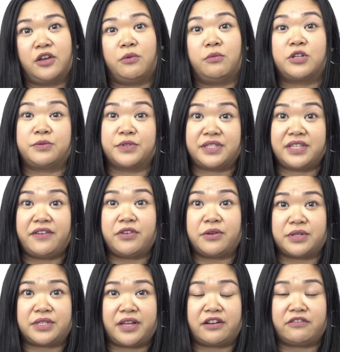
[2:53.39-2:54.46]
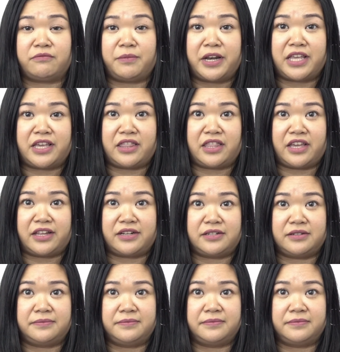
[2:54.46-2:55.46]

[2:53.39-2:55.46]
which will save you a ton of money in the end.